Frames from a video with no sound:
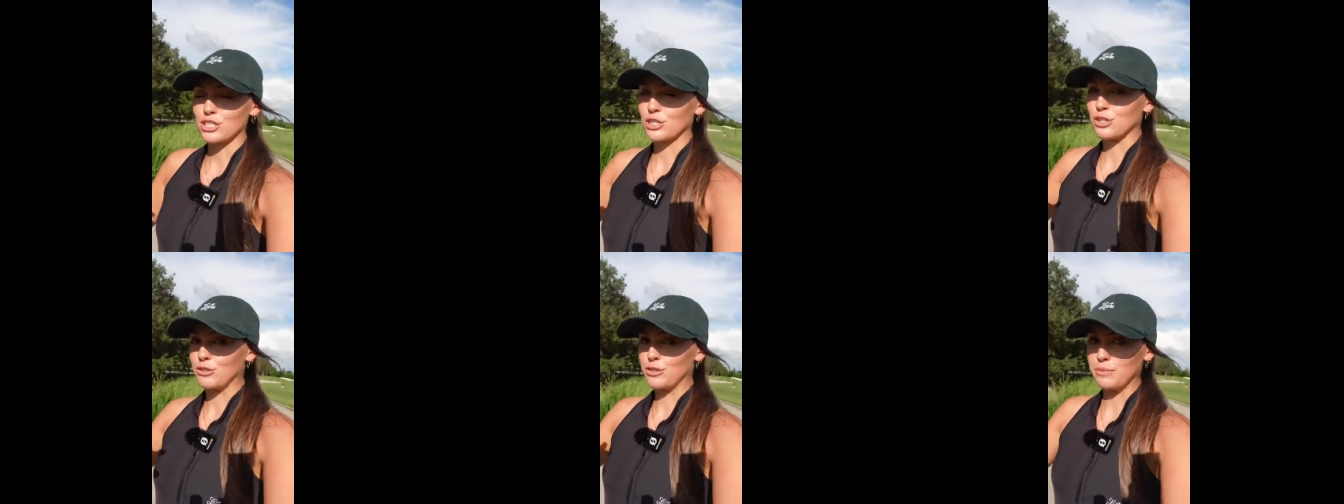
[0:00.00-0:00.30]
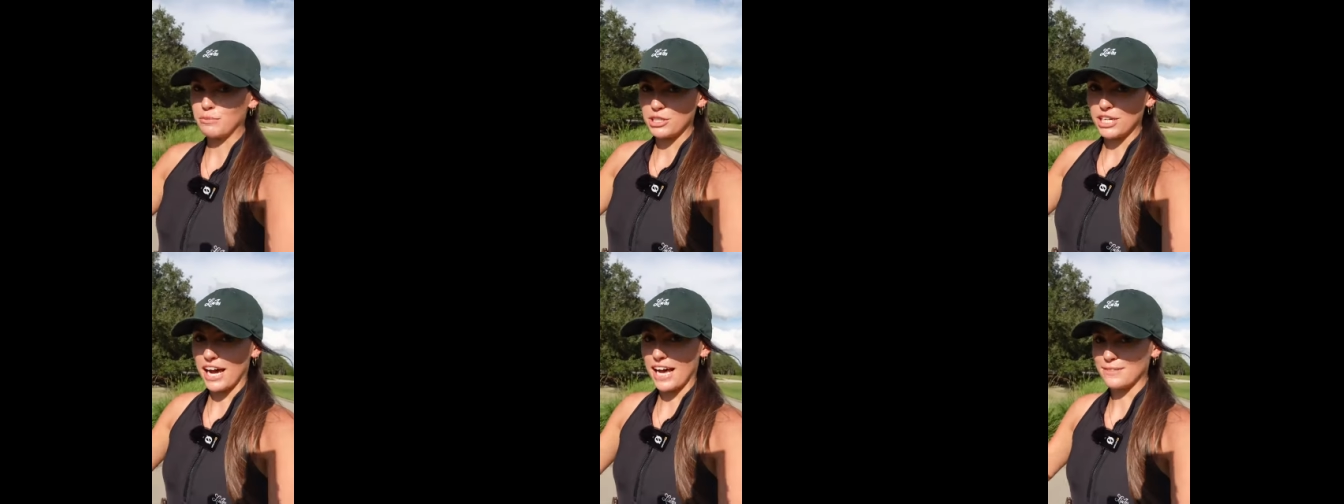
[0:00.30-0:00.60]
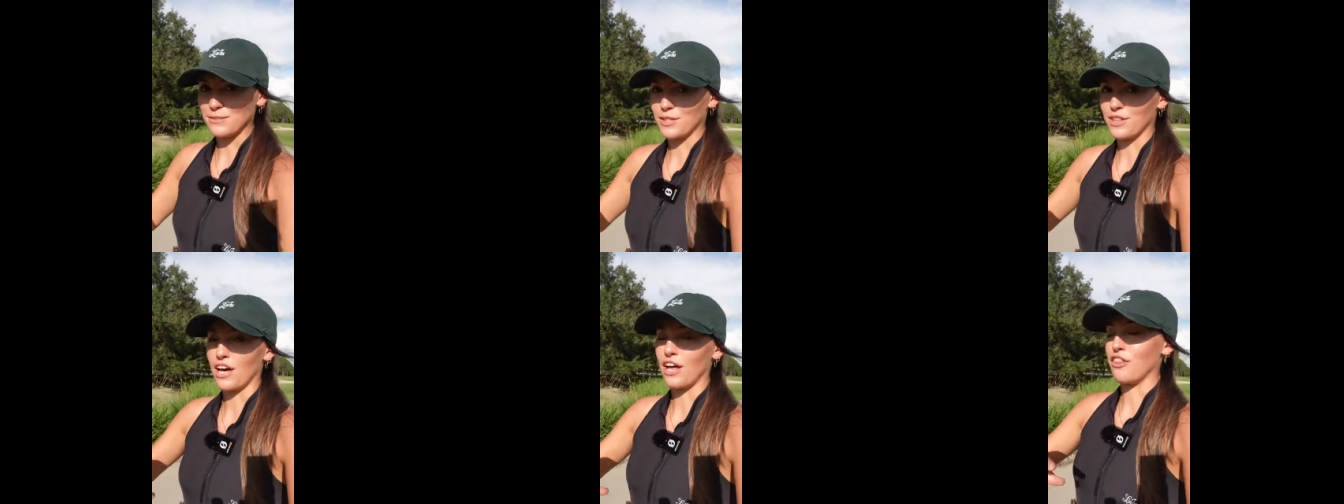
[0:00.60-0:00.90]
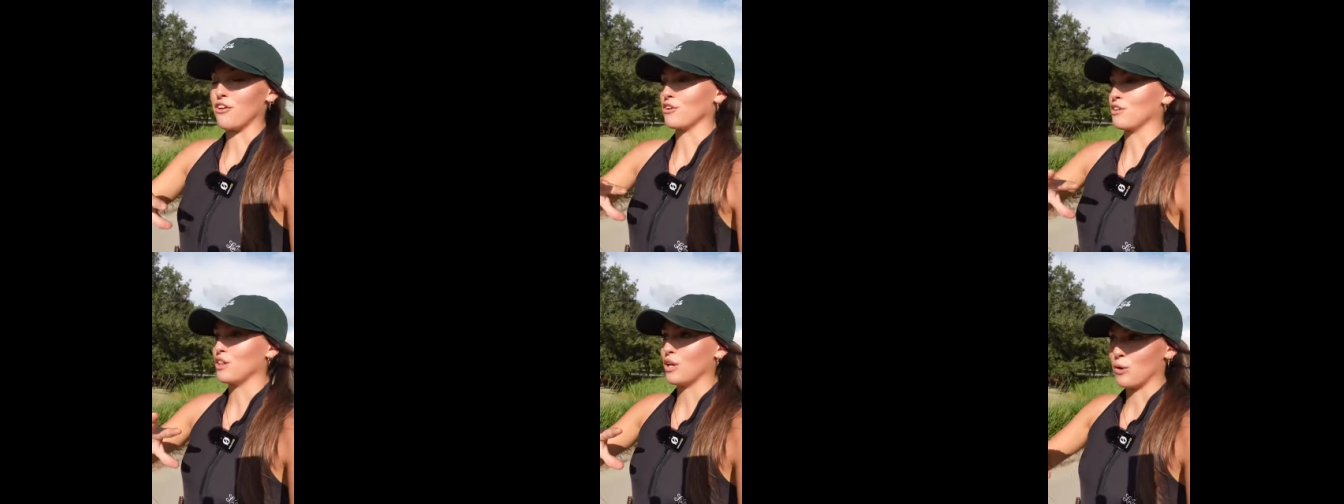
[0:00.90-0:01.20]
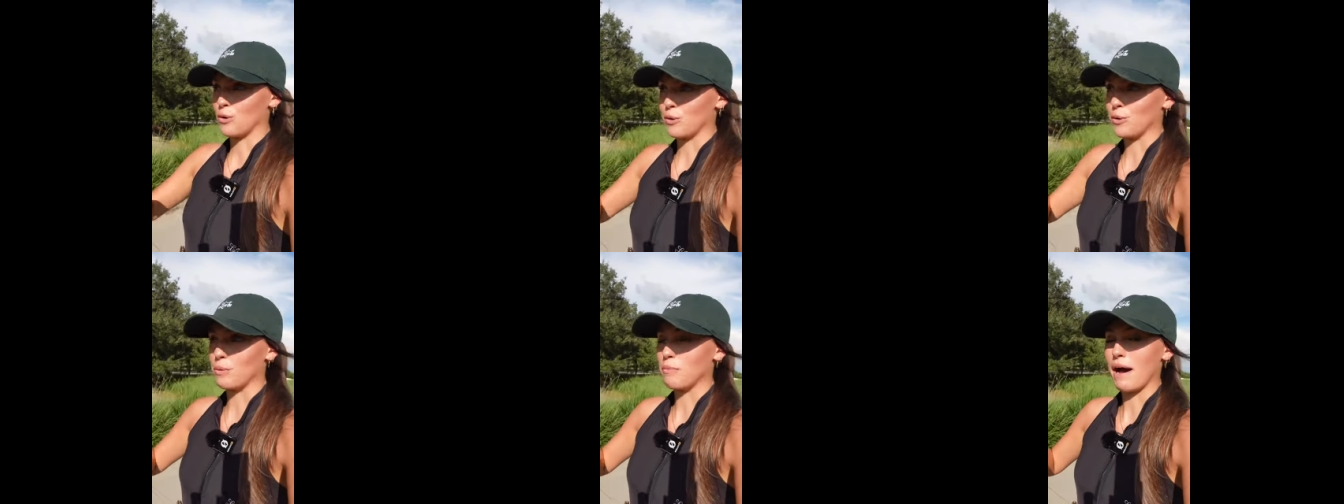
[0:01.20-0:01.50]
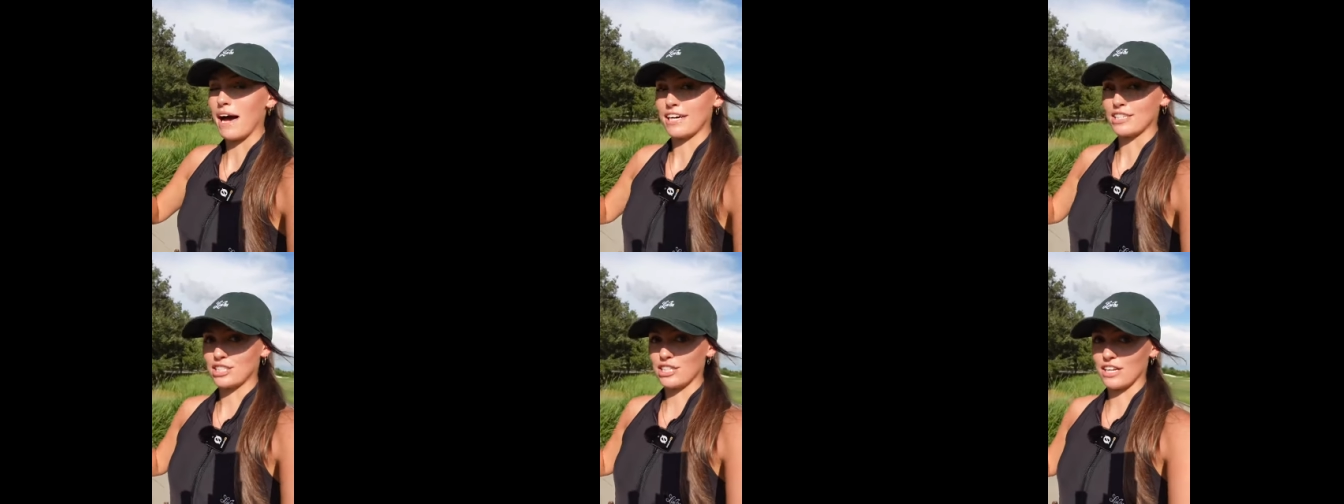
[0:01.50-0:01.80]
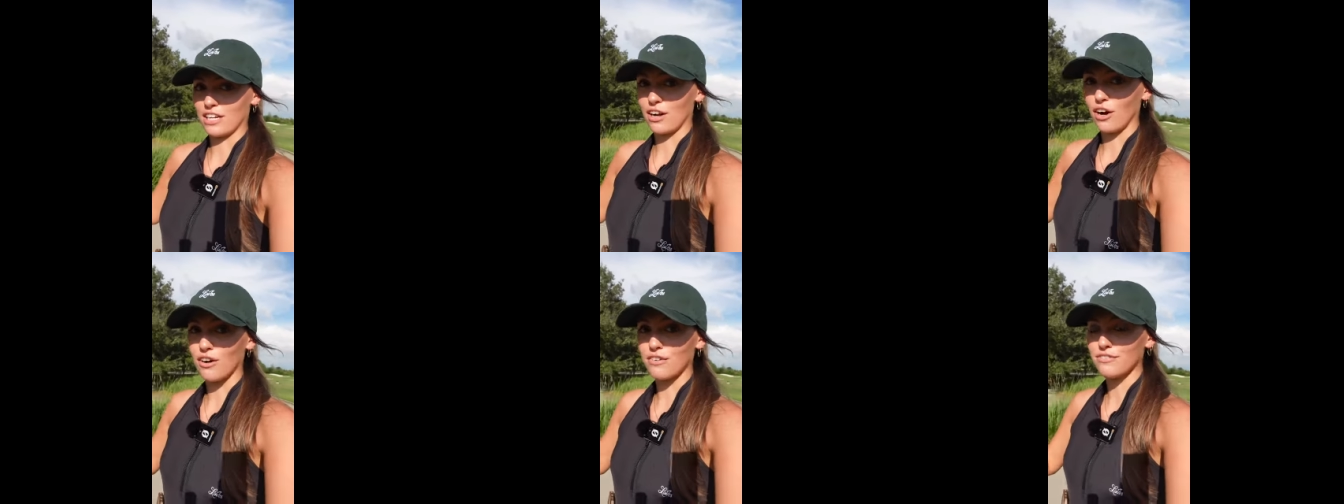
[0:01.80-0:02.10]
to group chats with other local
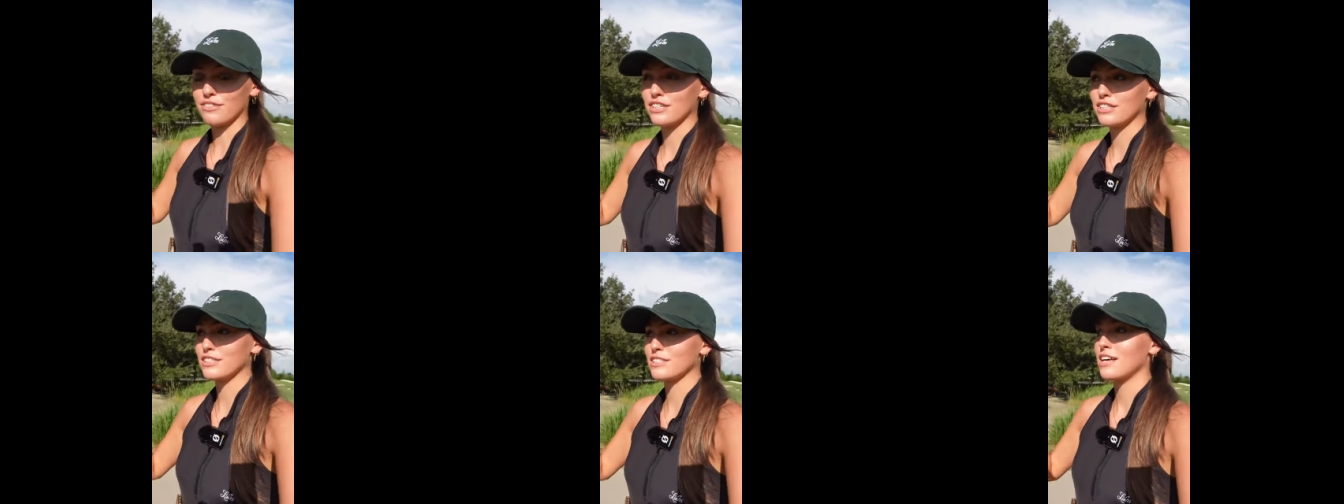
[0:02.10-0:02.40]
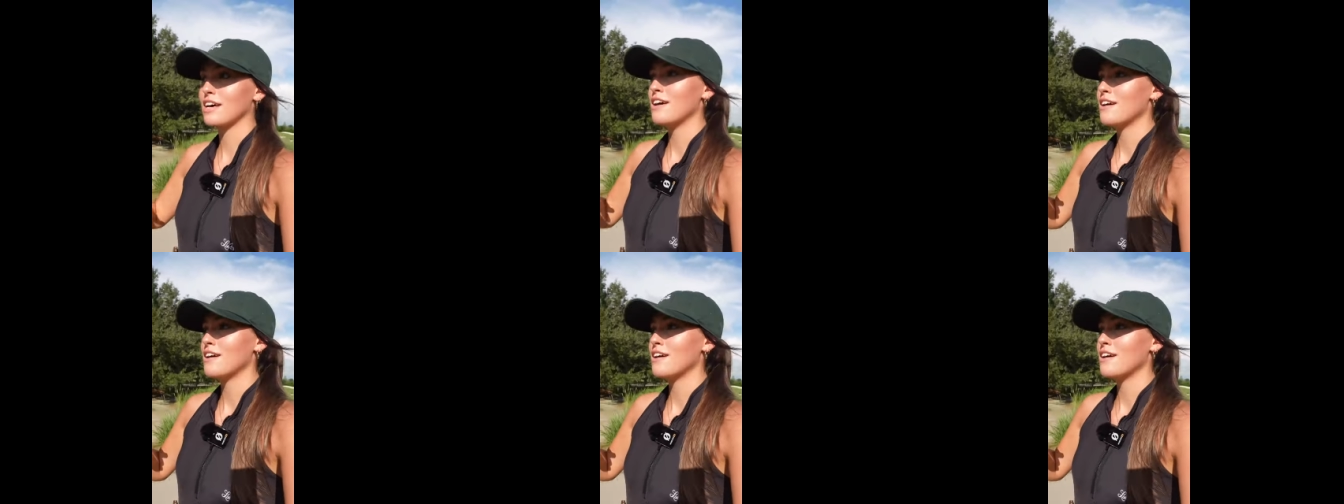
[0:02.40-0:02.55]
passionate golfers,